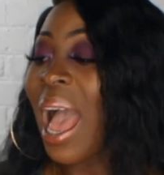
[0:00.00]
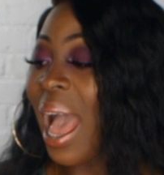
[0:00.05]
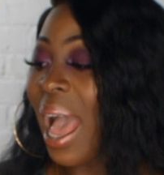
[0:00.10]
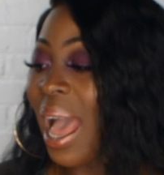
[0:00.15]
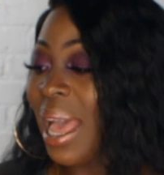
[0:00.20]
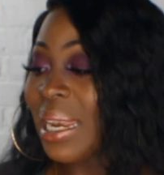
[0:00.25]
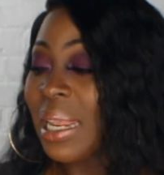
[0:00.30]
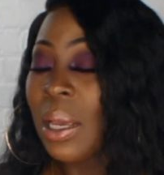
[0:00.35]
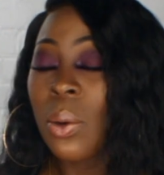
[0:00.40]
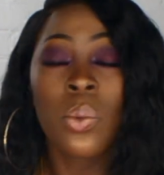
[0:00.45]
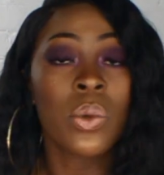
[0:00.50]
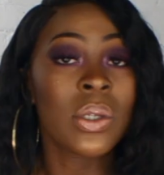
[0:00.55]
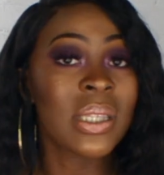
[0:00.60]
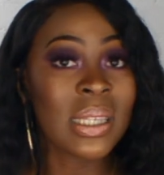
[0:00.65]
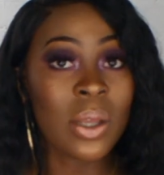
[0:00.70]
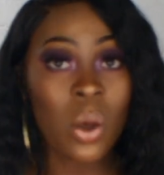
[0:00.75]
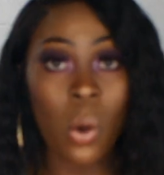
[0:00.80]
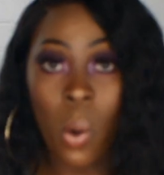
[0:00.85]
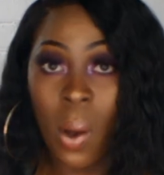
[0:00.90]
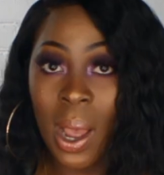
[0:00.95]
and it was
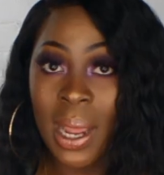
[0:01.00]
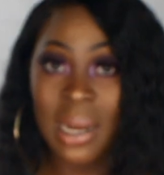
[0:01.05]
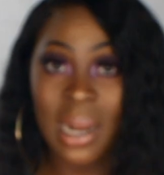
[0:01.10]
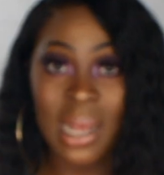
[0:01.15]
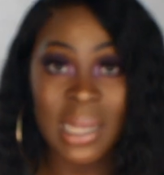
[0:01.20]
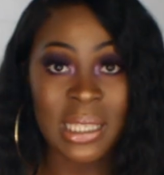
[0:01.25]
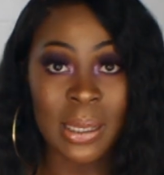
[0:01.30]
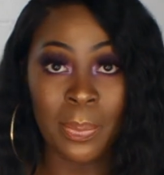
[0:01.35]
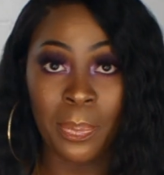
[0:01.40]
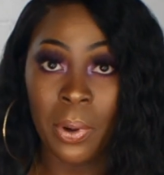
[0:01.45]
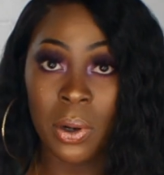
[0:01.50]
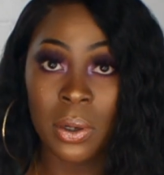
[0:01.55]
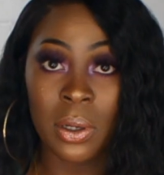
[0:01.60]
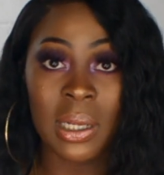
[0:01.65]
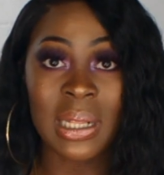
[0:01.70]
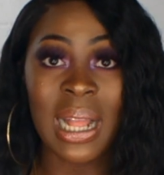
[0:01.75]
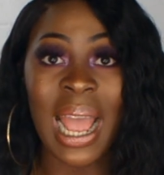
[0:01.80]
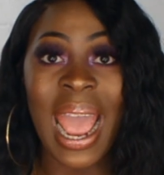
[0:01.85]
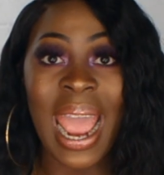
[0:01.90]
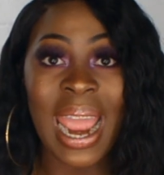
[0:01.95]
quite nice, the
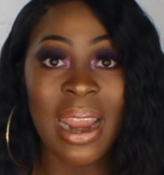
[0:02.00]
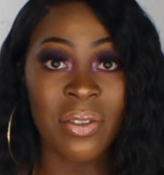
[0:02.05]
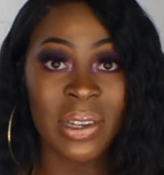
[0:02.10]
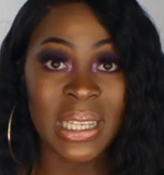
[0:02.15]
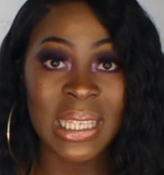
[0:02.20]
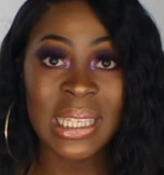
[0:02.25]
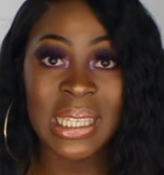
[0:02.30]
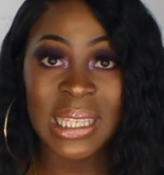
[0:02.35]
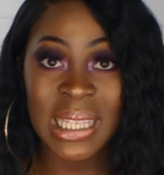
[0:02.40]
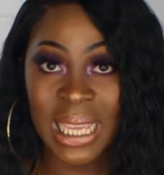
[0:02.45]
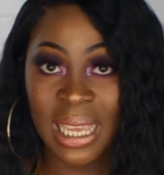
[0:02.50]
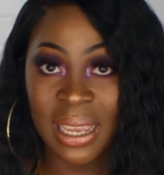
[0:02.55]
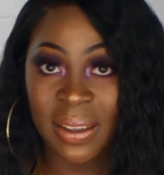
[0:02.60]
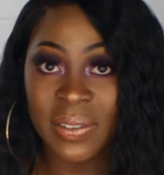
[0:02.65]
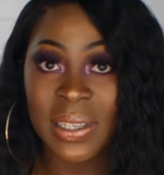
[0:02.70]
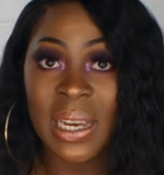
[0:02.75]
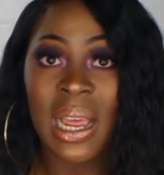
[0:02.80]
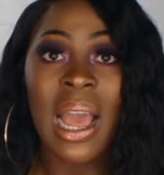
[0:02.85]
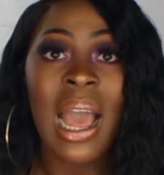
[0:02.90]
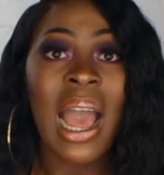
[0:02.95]
product that I
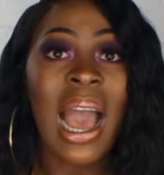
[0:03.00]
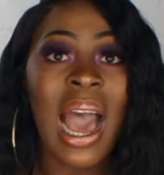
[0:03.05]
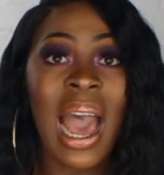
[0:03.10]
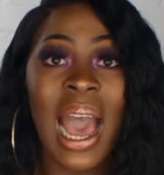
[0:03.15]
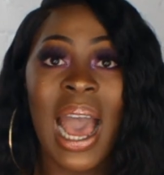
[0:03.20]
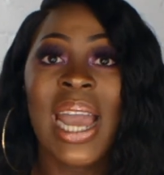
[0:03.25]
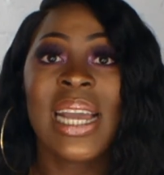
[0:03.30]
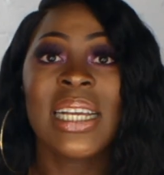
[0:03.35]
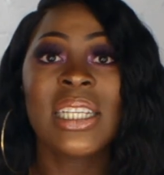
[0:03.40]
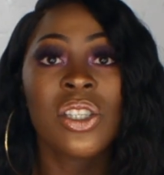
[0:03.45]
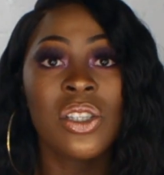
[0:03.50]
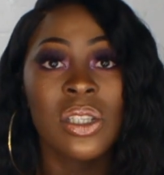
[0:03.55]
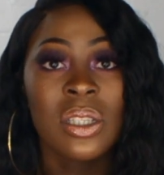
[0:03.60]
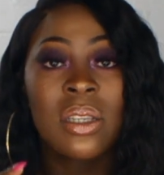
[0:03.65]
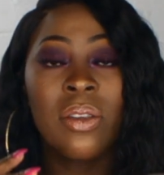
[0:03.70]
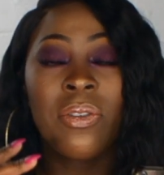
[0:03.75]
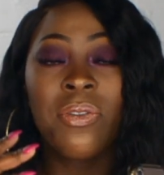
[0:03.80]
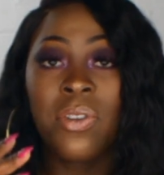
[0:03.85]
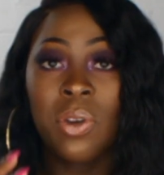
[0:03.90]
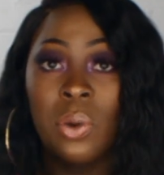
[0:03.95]
received, I
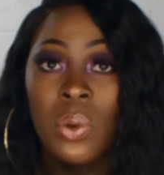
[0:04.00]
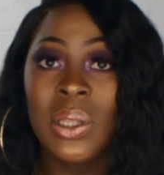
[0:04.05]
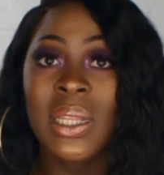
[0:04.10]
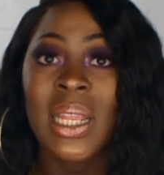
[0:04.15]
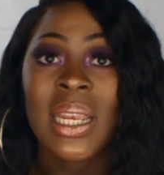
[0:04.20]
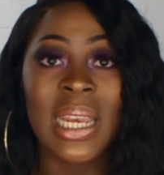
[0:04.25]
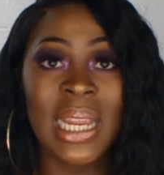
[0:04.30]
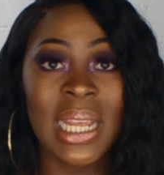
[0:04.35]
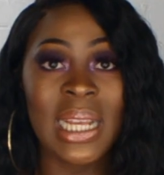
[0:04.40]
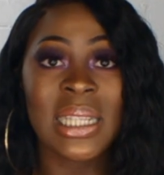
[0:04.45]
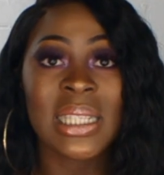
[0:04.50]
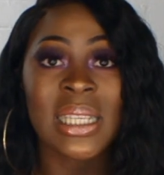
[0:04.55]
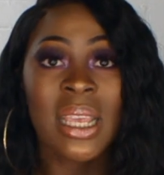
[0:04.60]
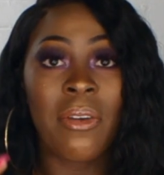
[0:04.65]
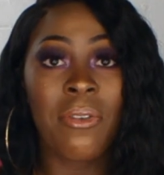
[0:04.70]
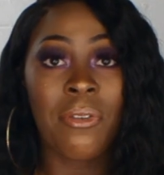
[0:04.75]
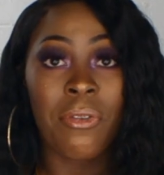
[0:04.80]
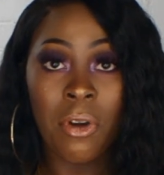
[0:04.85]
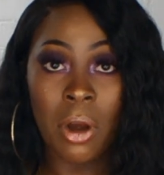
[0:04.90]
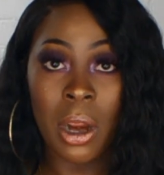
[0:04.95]
just feel the need to
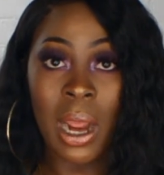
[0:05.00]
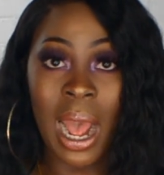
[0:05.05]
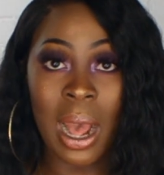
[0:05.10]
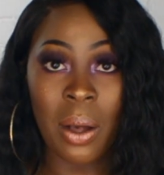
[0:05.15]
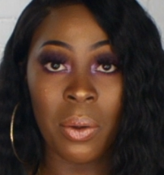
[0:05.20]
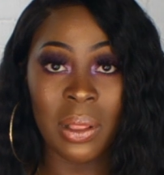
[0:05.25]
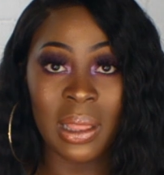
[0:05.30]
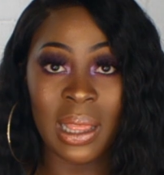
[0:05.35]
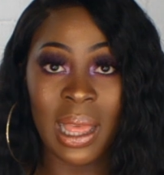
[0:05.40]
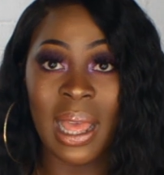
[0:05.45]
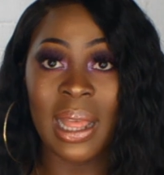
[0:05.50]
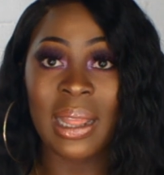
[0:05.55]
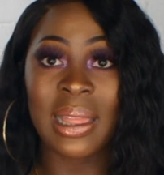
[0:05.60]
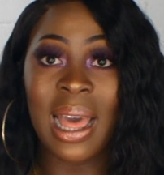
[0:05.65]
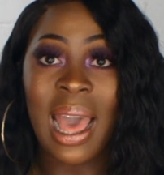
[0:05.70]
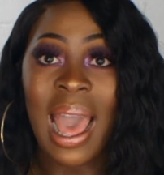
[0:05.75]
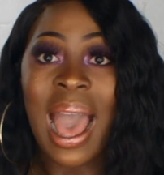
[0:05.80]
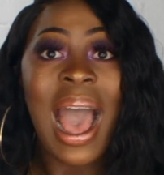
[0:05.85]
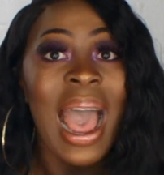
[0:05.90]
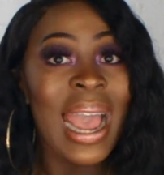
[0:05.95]
throw it out there
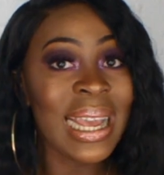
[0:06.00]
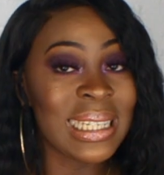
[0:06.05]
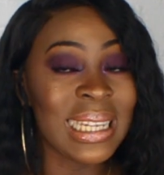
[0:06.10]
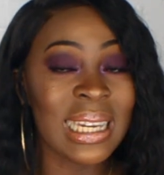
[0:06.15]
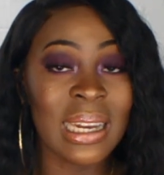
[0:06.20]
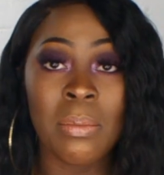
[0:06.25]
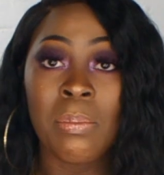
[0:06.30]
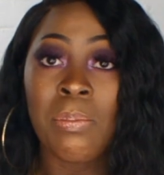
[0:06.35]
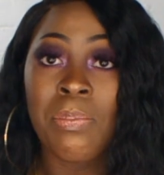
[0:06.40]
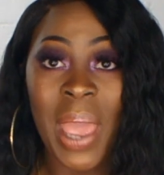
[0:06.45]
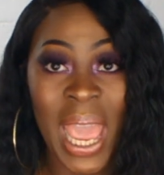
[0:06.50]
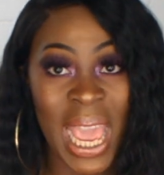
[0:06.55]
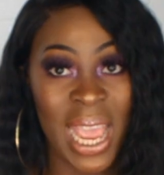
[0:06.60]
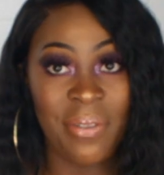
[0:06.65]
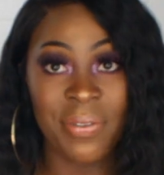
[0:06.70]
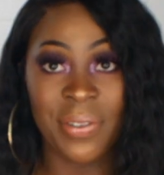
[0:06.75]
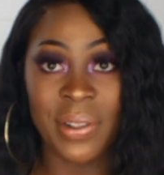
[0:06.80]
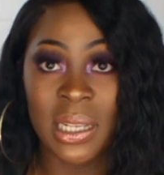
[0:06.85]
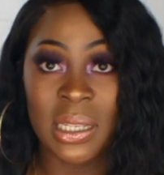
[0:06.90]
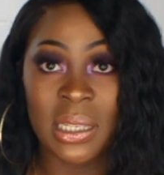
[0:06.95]
that I didn't pay
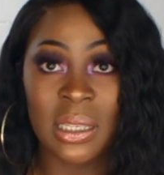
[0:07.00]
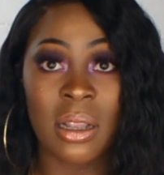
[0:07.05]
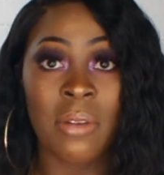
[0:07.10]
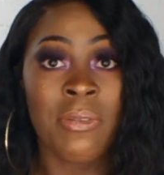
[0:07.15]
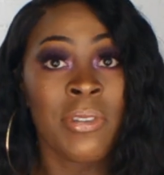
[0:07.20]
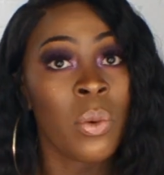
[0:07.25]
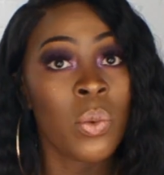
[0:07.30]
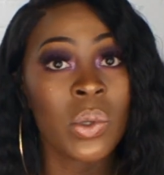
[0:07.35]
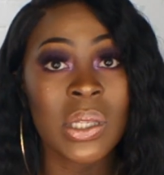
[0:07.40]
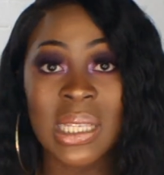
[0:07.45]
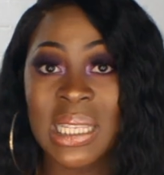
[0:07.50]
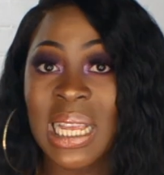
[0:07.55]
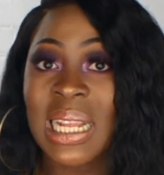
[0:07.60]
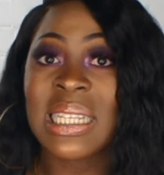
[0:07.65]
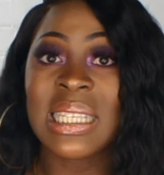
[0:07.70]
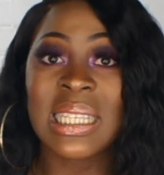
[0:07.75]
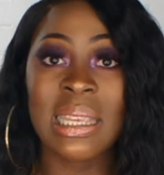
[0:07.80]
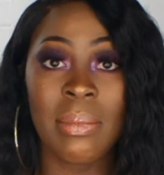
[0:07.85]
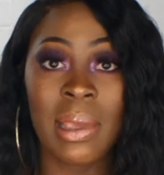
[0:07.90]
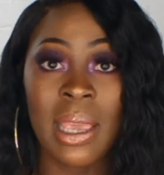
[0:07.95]
for this stuff. It was
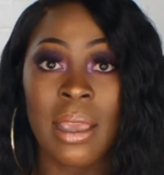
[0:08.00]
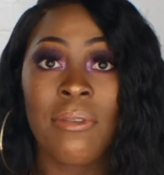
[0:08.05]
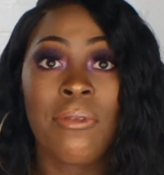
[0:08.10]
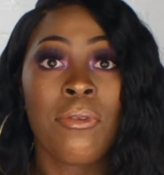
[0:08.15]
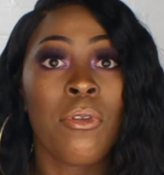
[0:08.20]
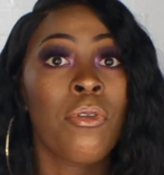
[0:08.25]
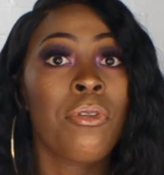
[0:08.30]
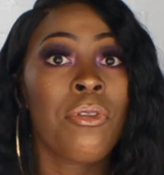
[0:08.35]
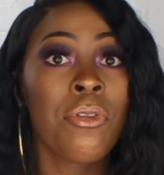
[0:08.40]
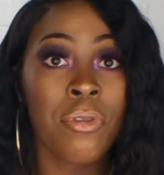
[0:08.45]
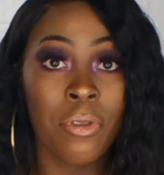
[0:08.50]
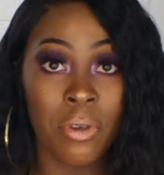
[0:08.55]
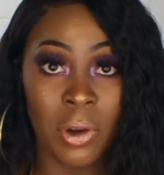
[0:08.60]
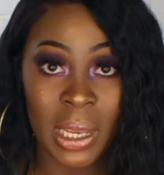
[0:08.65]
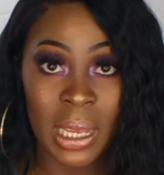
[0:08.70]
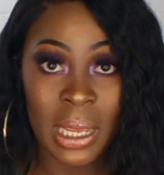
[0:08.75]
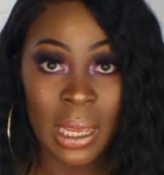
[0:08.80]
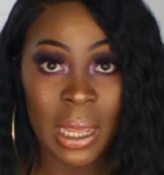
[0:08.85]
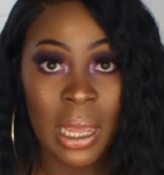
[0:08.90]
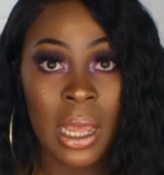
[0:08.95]
sent to me for
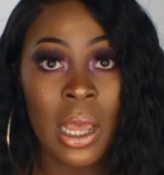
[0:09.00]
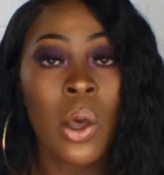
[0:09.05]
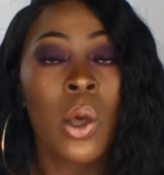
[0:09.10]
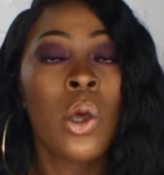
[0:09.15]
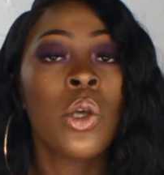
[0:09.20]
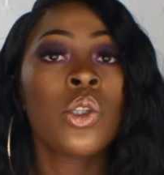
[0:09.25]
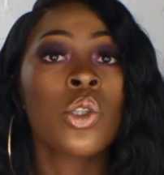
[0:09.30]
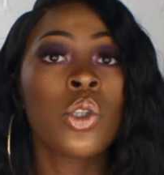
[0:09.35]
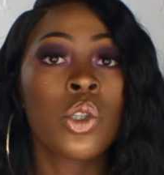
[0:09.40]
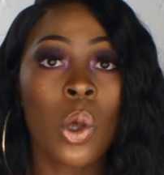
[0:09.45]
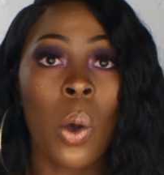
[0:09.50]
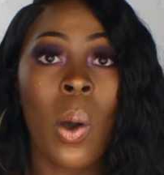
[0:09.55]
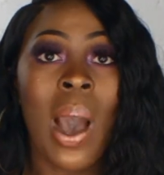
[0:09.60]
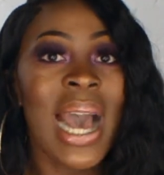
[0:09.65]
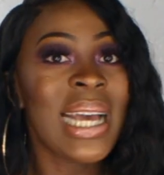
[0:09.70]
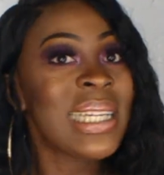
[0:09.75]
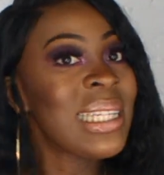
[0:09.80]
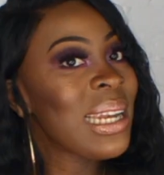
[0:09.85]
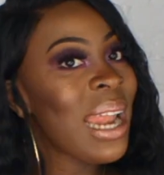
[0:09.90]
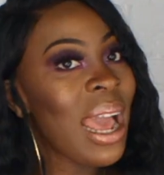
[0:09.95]
free, so
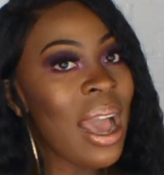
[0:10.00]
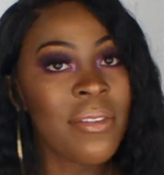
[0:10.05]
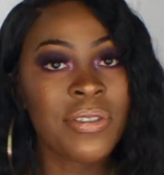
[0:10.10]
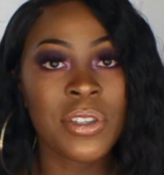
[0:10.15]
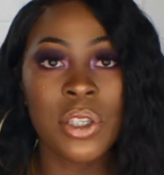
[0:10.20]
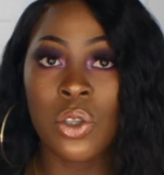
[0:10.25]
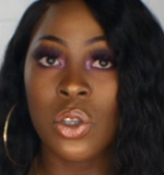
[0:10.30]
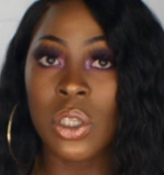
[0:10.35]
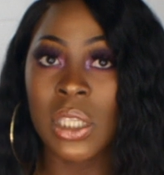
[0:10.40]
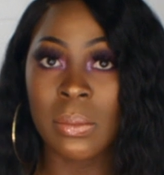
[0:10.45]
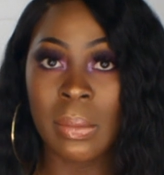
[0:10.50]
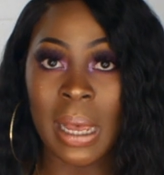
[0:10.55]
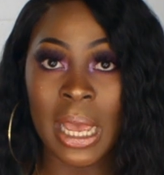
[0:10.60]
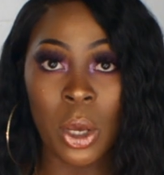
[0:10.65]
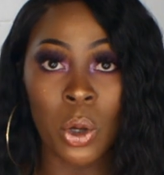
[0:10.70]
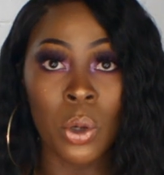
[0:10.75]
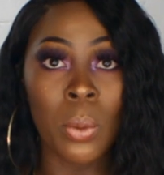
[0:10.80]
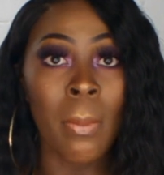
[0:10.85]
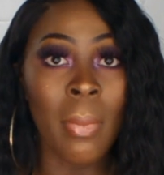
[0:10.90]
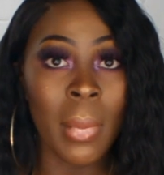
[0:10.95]
I didn't have to use my
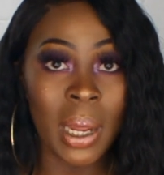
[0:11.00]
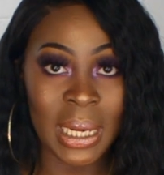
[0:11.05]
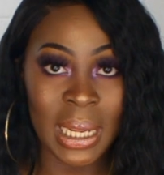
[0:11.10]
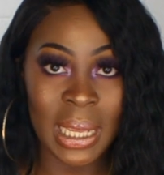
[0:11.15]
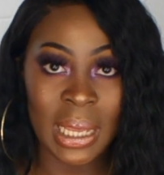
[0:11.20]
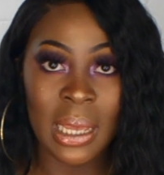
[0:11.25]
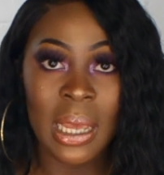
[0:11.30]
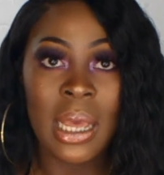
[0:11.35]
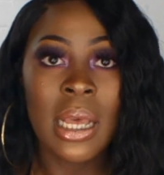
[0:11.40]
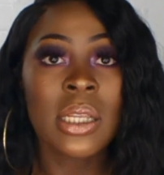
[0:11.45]
own money.